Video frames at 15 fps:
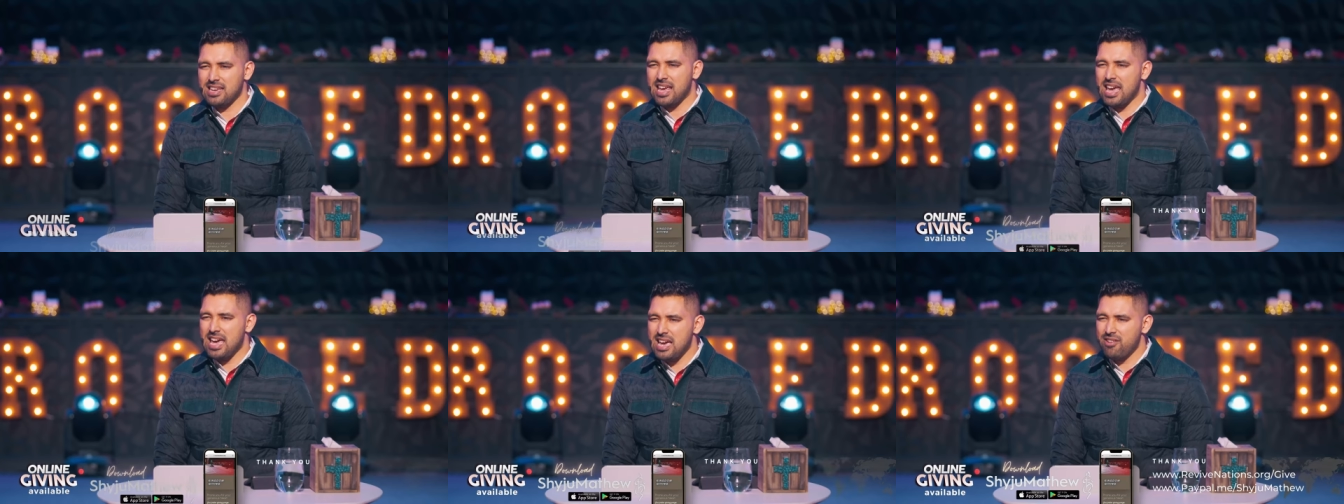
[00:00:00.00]

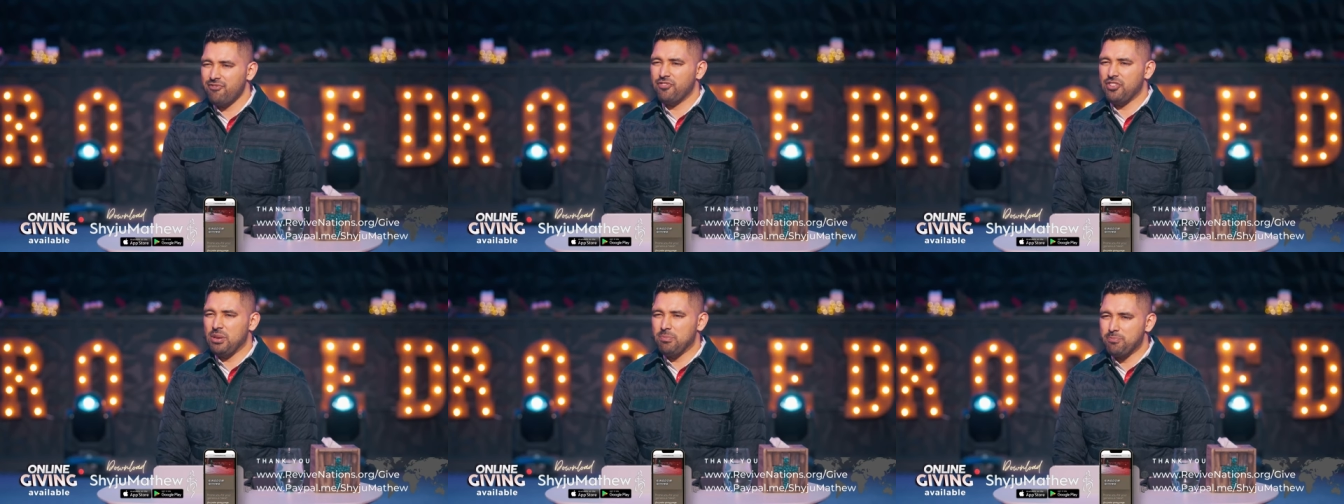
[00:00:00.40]

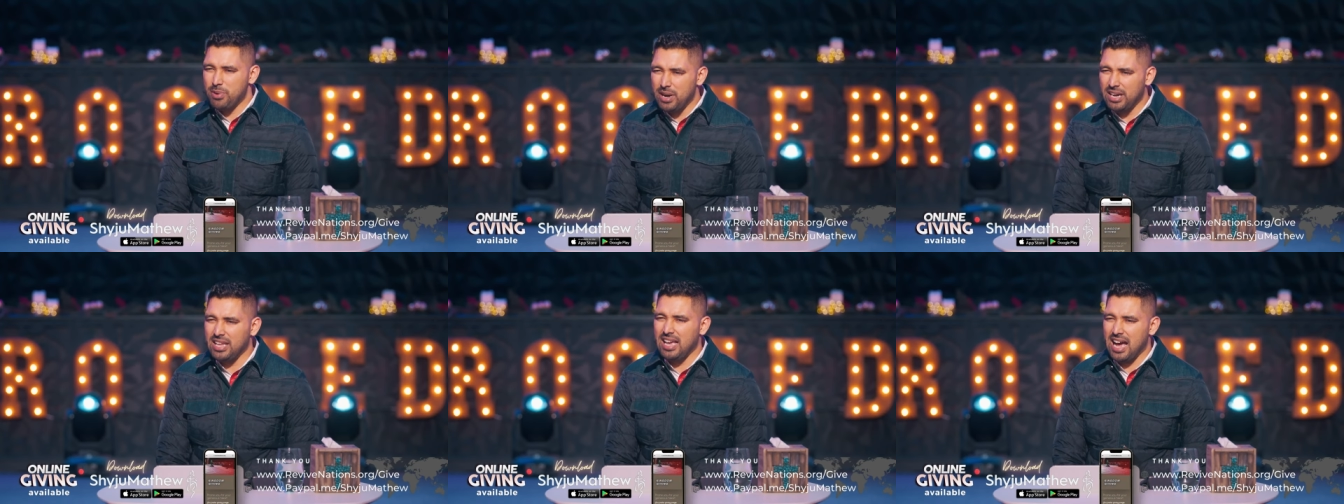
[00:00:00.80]

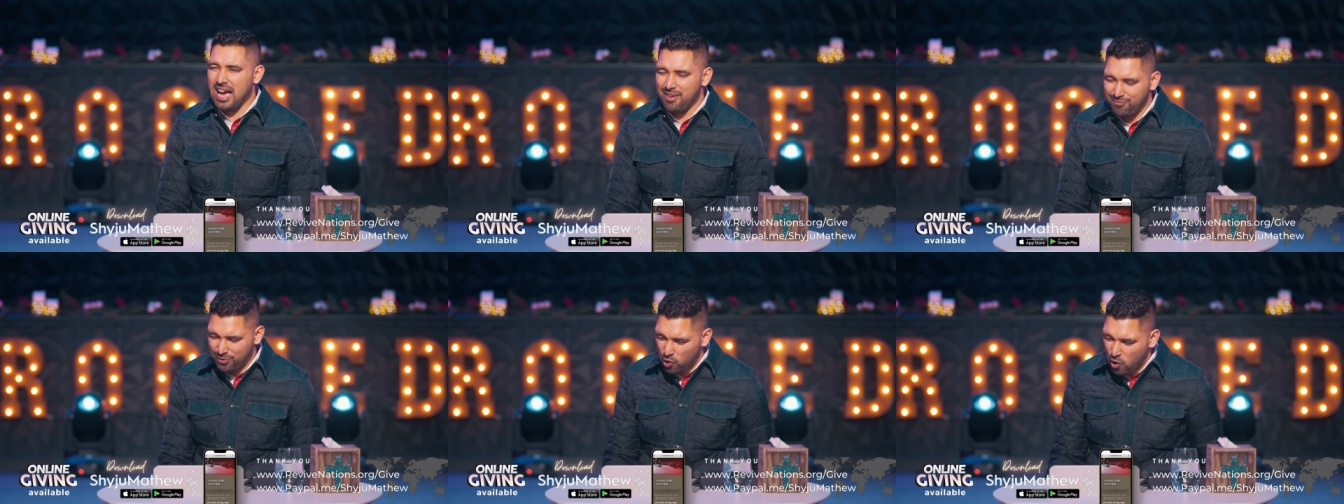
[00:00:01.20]
Everybody,
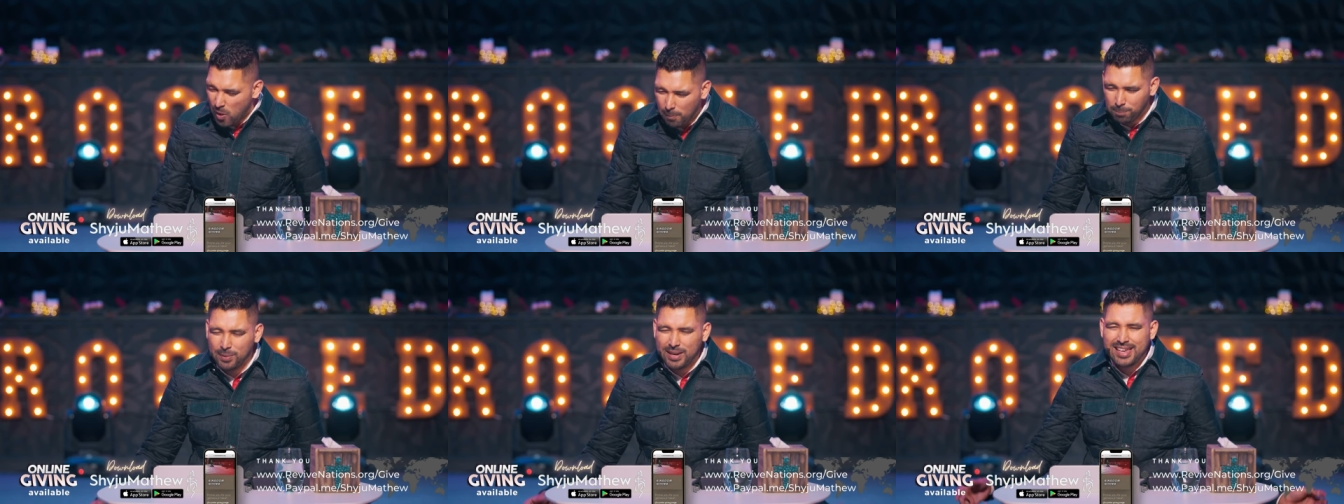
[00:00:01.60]
I've
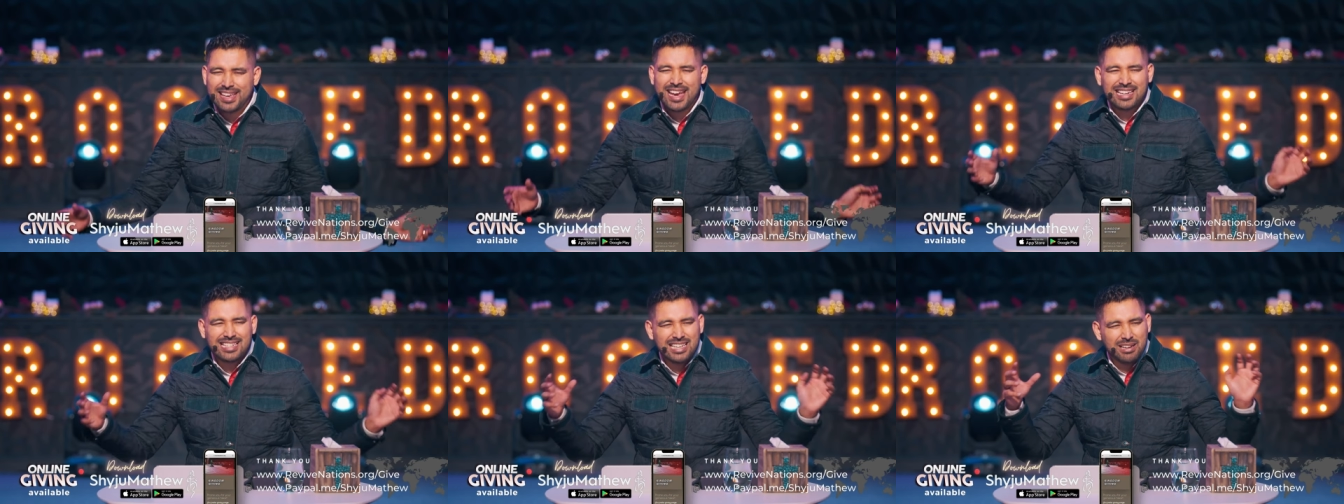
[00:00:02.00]

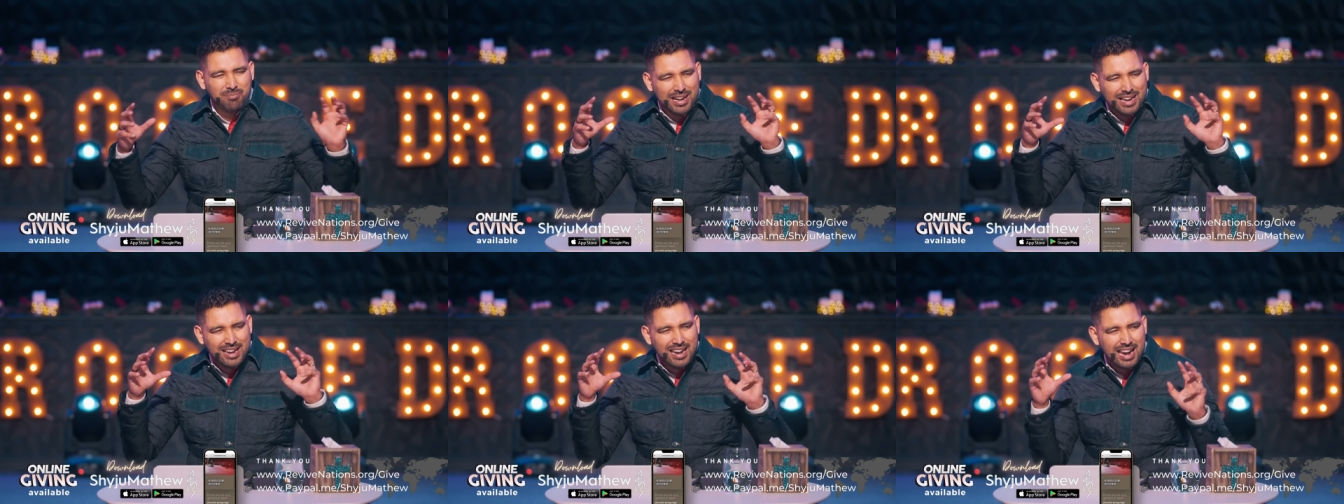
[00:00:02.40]
complicated
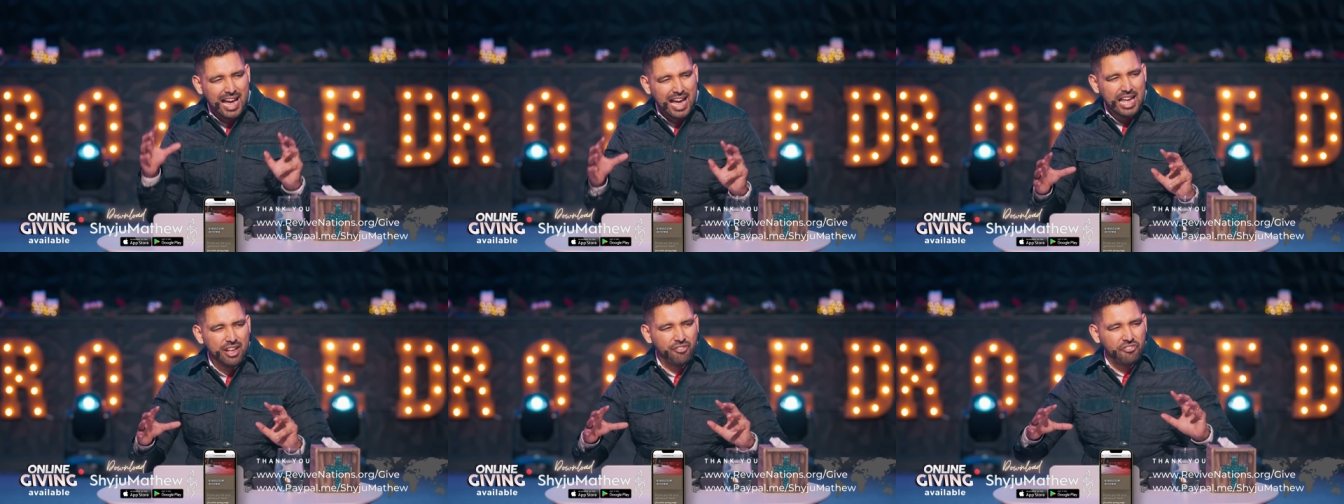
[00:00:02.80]
my
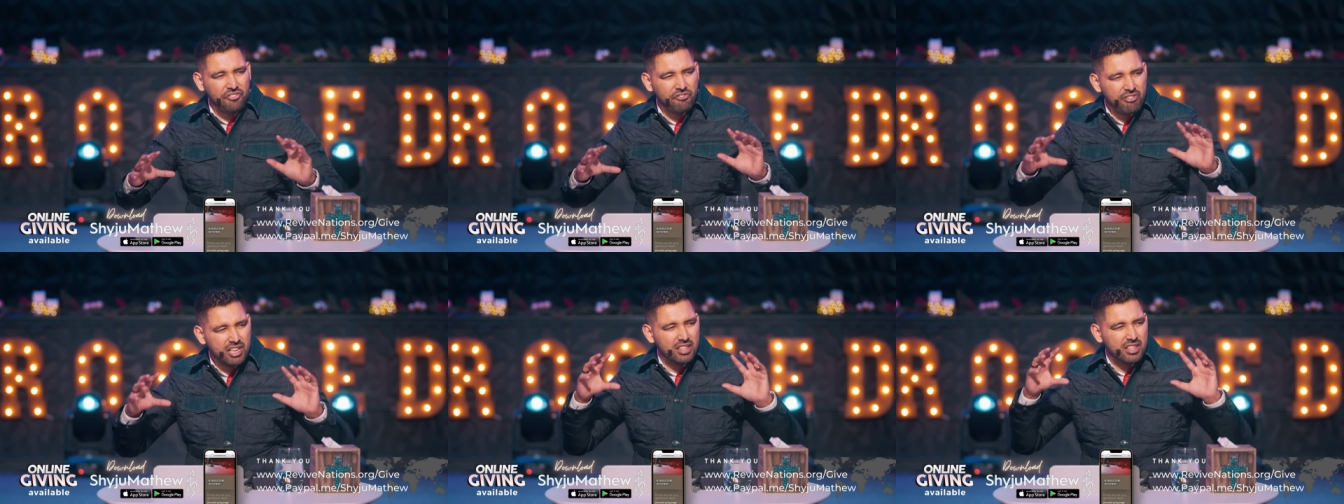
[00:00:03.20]
life
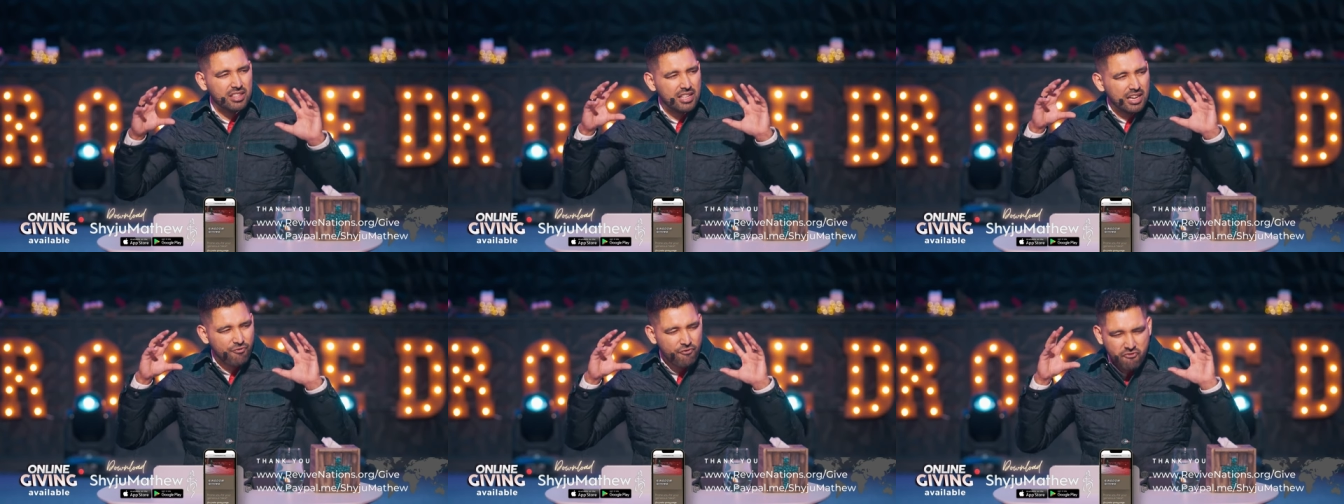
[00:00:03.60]
with
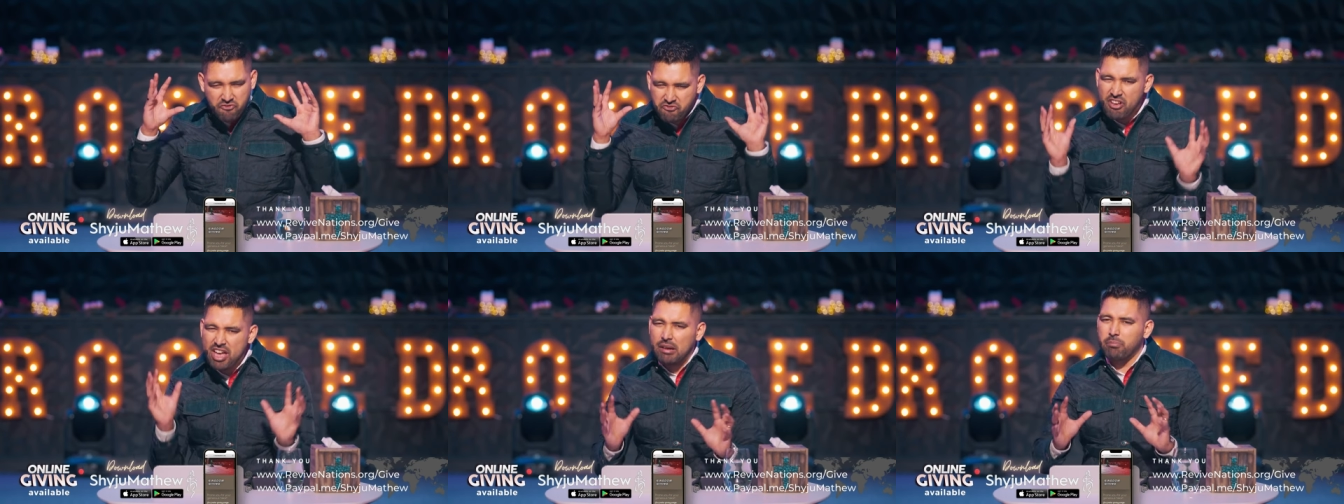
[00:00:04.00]
the
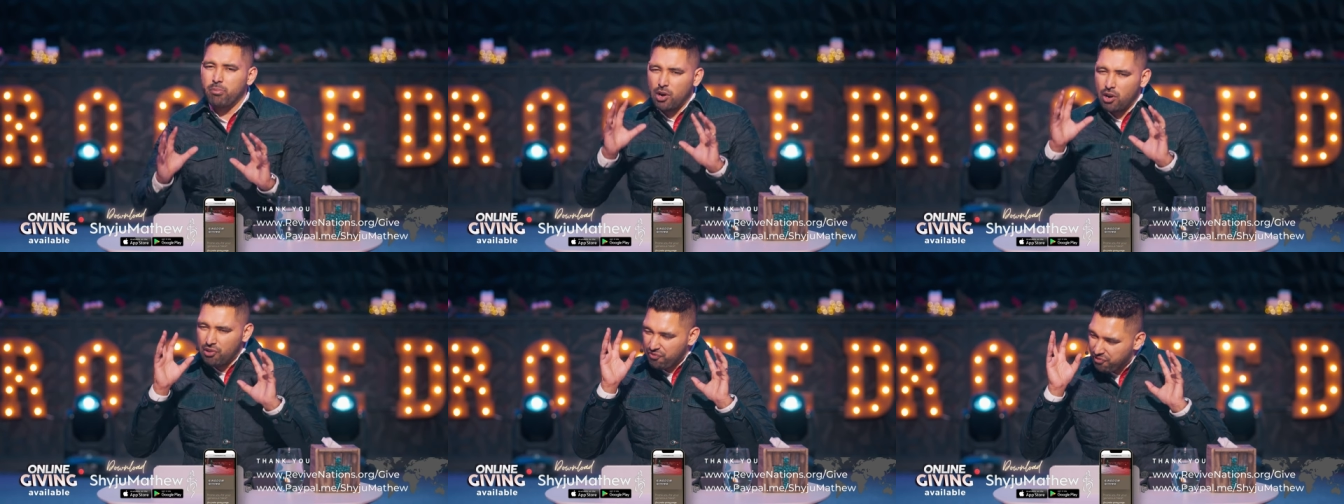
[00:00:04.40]
web
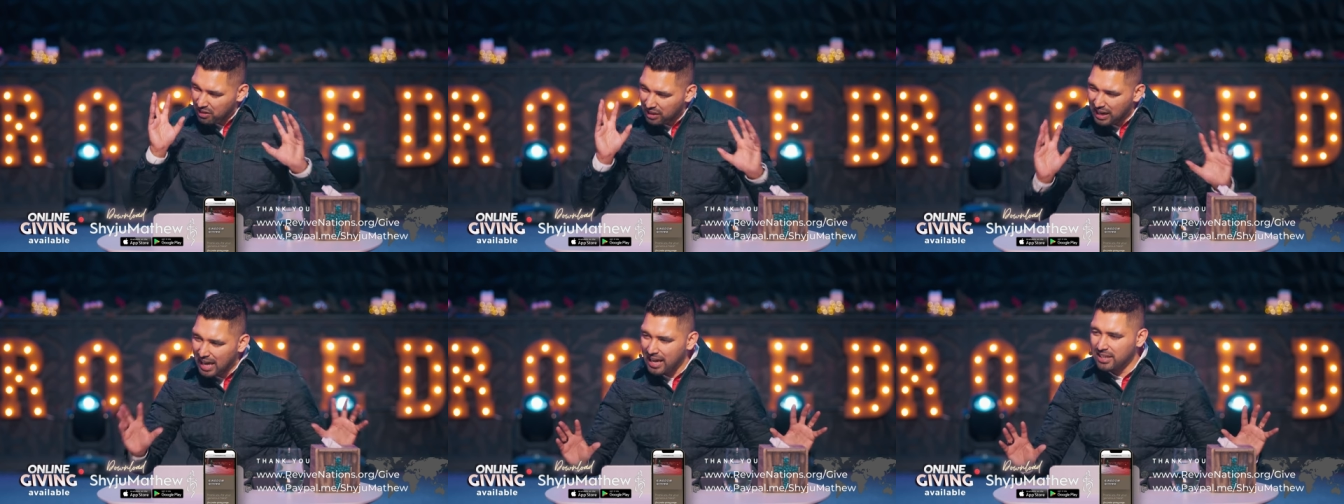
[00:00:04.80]
of
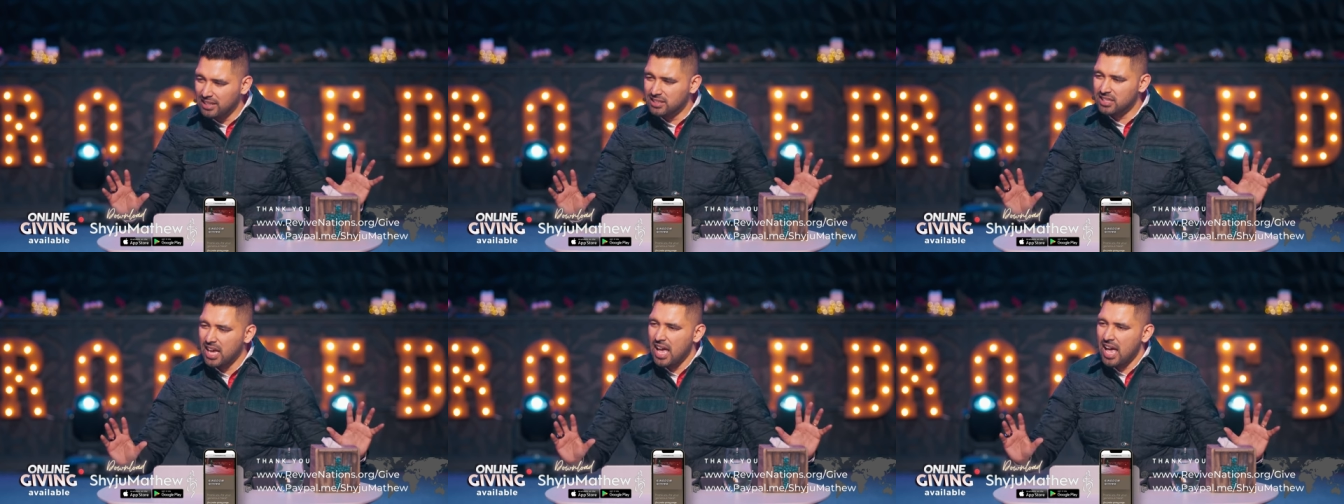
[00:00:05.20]

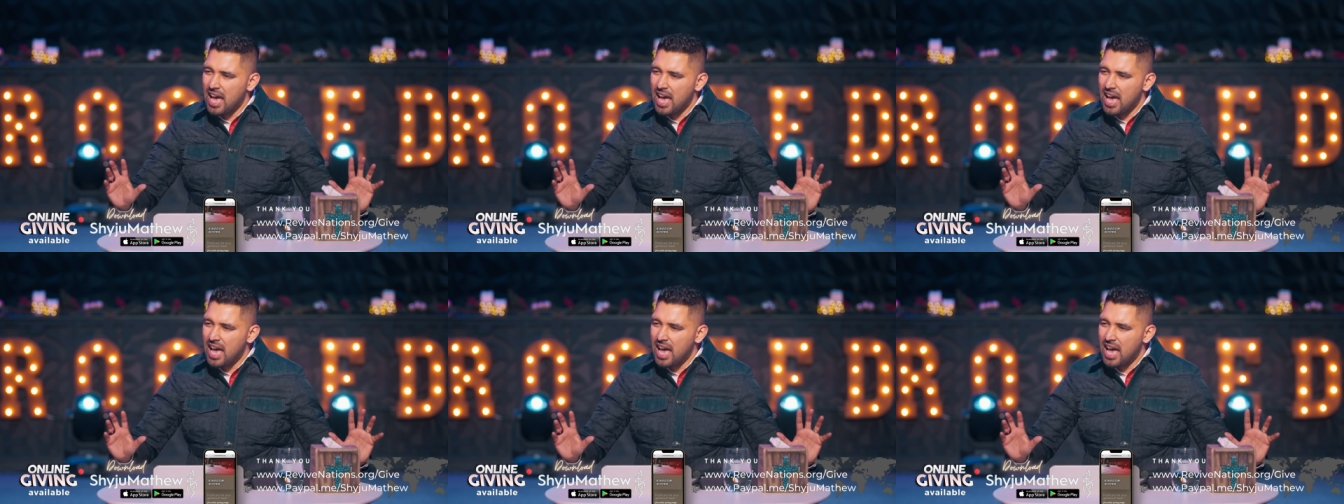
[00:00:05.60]
lies.